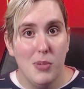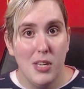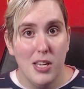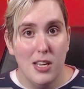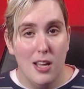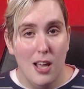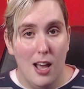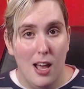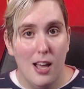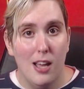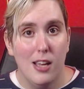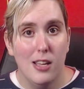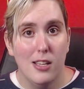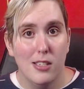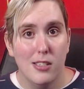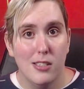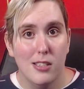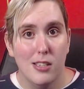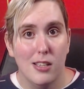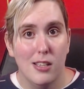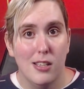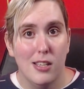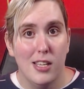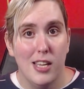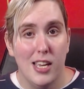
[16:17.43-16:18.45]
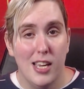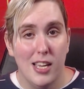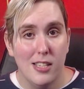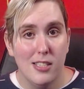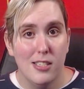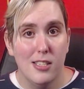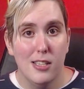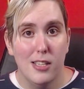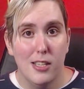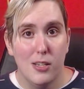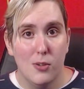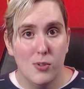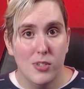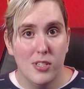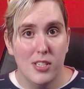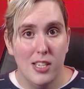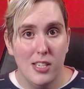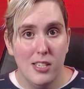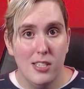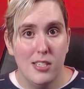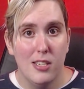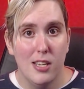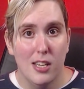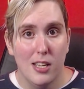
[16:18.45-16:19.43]
Because insulin
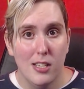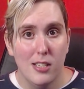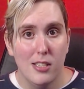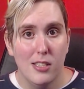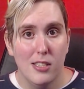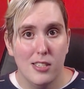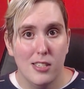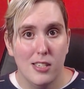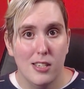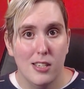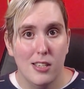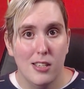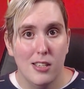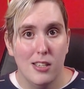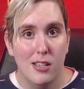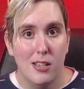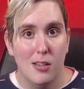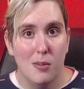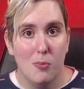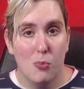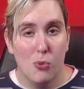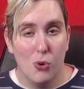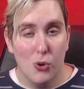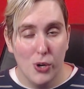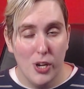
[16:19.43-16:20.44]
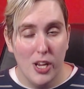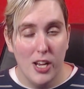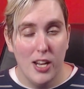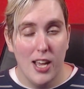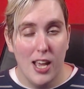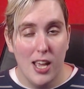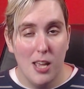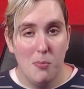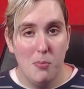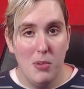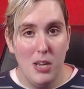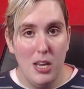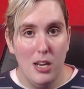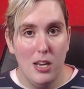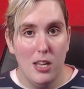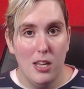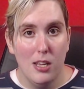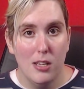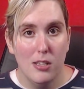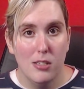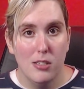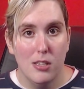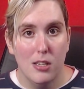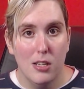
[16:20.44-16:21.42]
resistance,
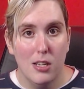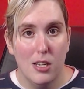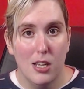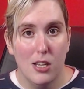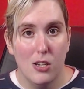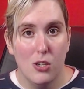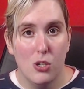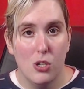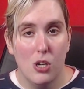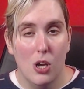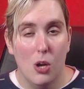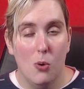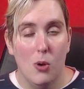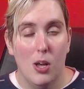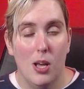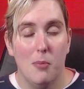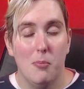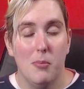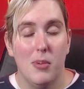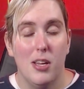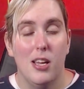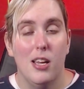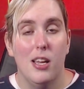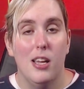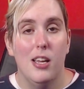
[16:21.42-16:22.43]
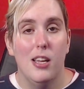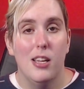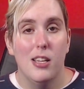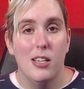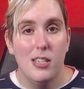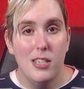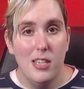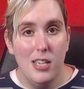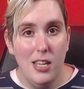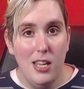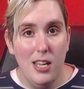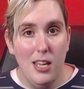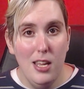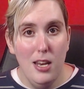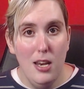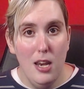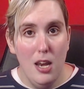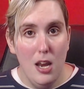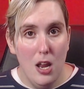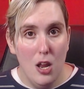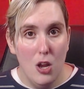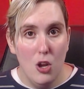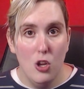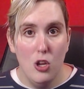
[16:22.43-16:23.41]
pre-diabetes, can show up
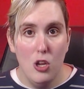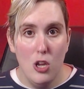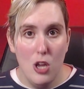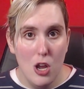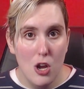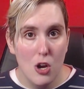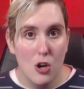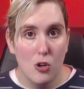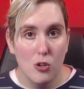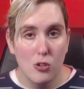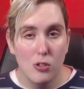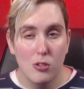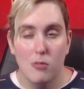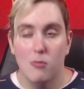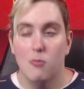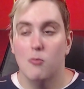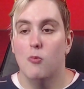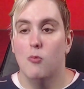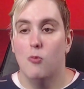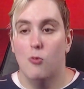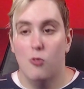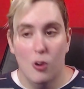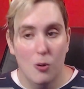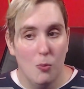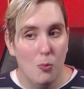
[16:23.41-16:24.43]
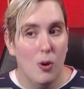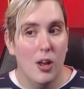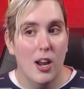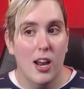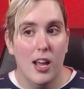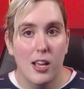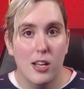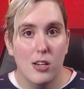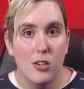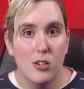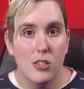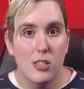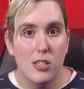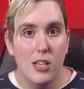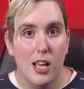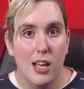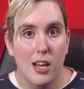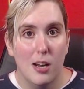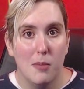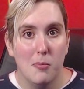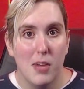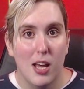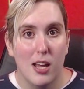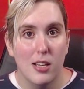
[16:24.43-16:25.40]
10 years, from what I
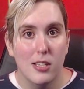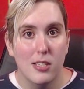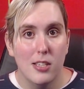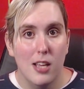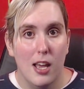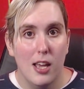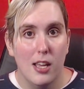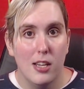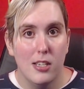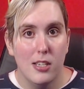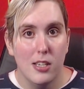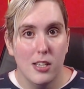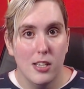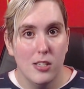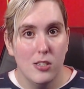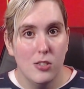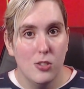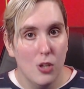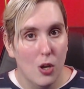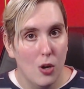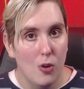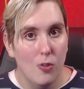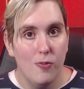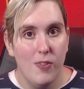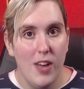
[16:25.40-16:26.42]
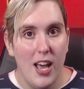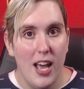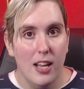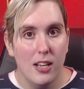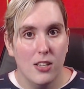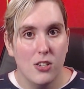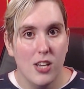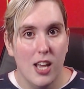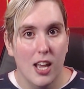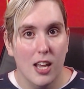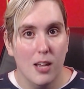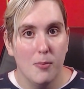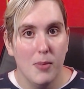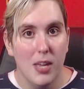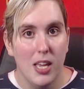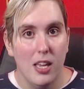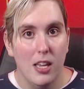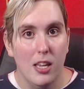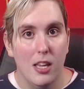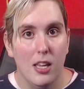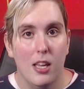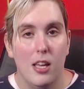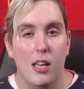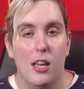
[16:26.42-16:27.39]
understand. I'm not a scientist, so fact check
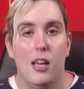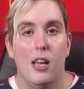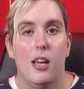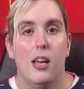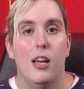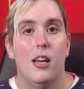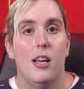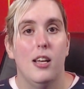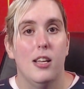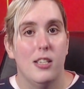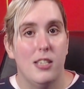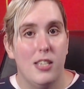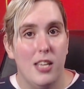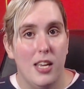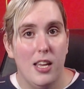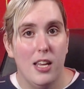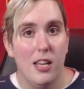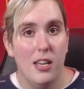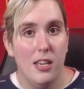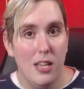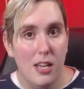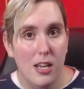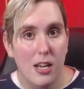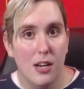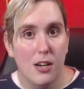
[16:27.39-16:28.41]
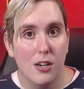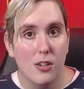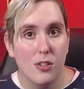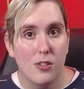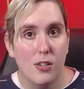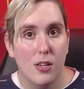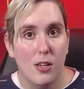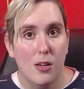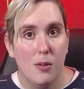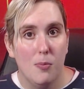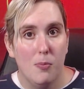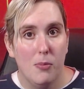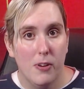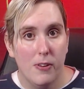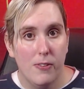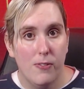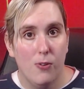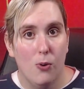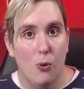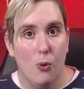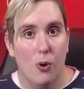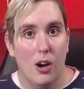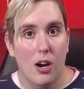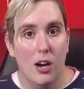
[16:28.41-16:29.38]
me. 10 years
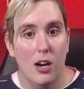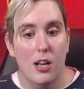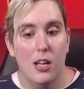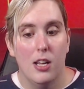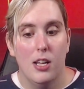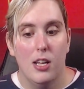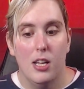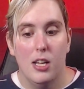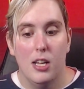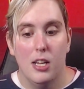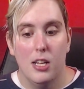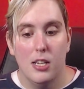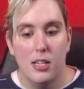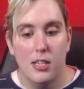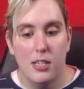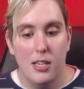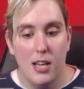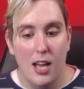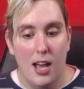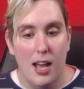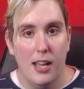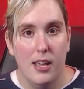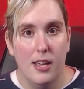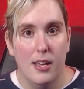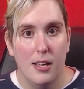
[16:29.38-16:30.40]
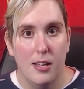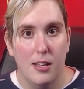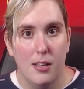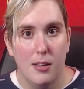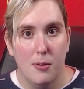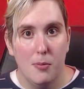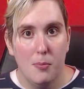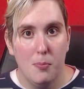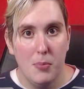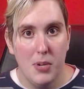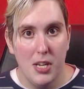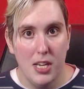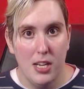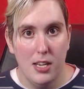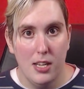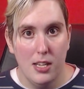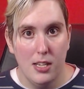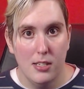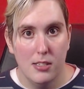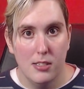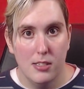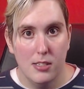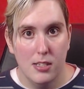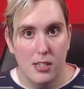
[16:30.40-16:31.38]
before
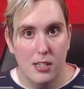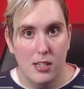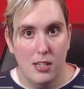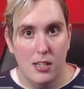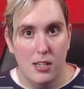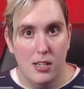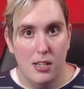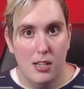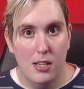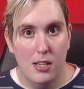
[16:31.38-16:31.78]
diabetes.